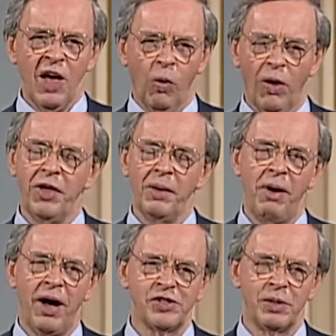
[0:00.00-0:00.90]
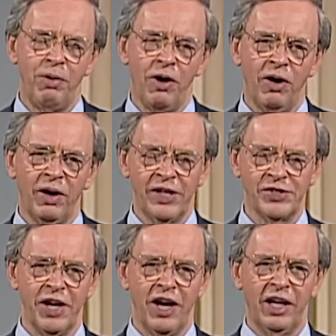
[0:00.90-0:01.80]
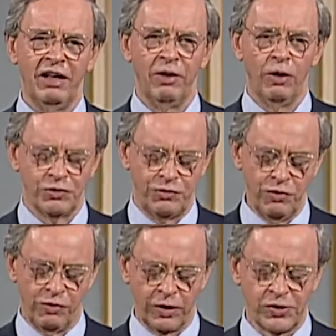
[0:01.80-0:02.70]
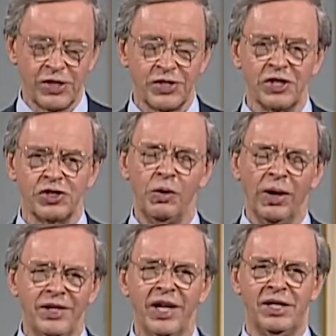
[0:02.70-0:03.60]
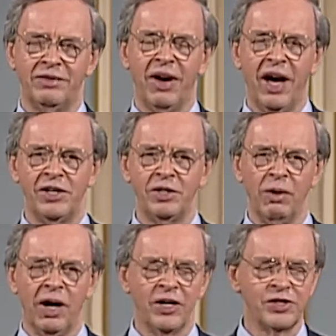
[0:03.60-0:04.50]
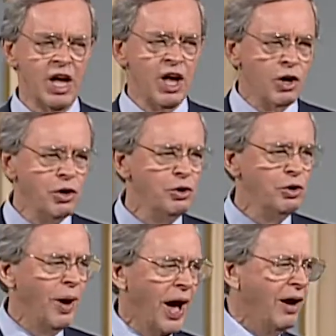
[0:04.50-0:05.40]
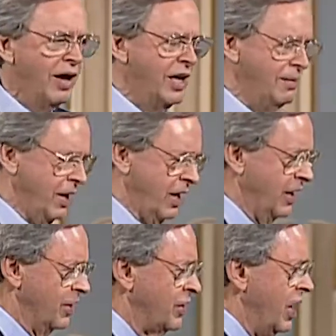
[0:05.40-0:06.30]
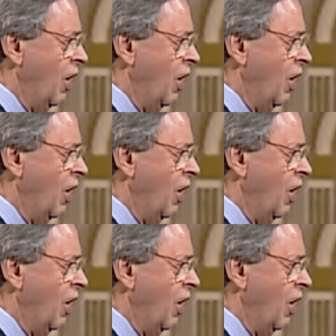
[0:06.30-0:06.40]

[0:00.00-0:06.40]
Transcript: What the Apostle Paul has done in those few verses is to identify to us who our enemy is.